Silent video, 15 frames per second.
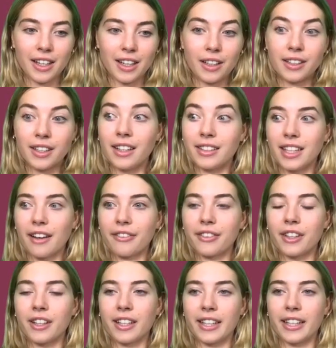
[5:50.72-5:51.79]
Yeah,
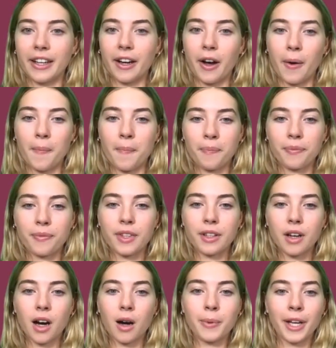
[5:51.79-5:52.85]
definitely.
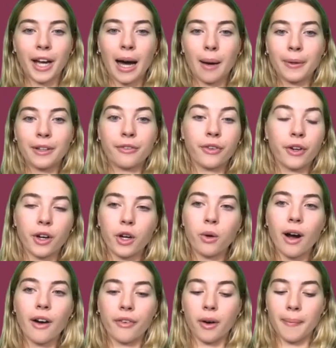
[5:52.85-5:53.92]
I'll be happy for
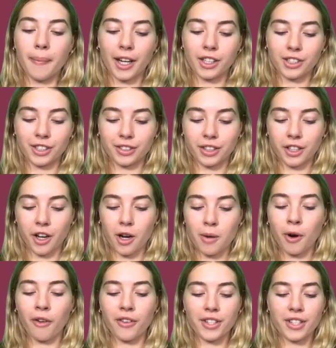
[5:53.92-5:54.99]
whoever manages to go,
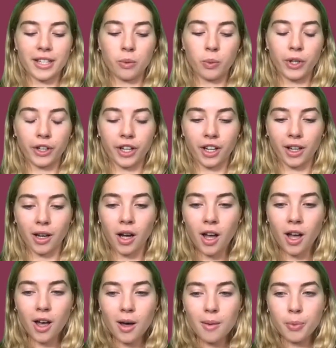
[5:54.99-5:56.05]
but obviously we're gonna
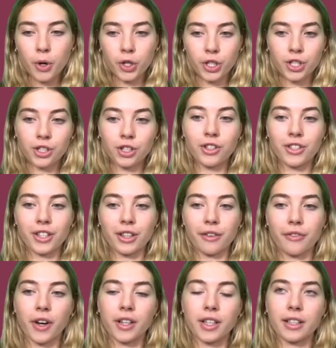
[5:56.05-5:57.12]
push using the
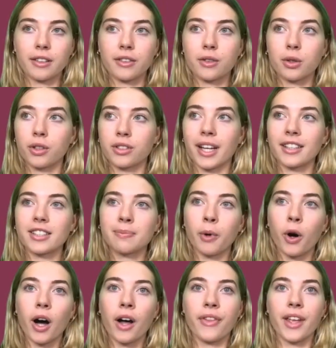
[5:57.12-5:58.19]
funding towards that
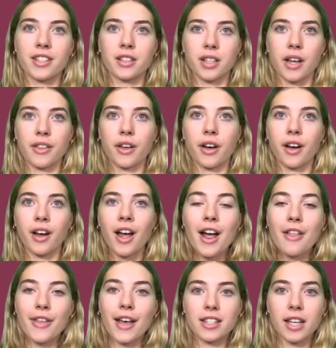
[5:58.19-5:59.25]
spot. And there's
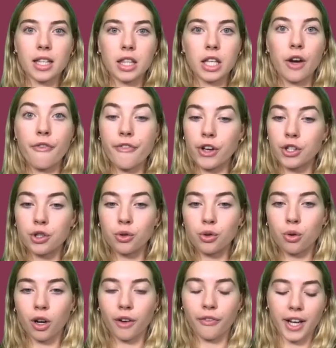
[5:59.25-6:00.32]
like the official
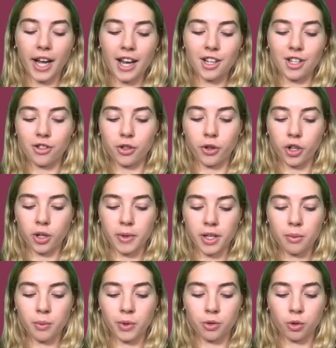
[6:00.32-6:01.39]
qualification
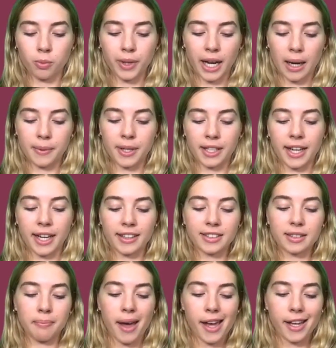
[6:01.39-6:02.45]
tournament, which will be happening
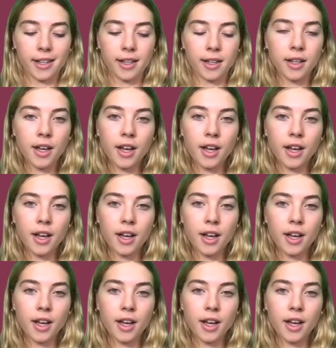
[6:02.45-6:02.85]
next May.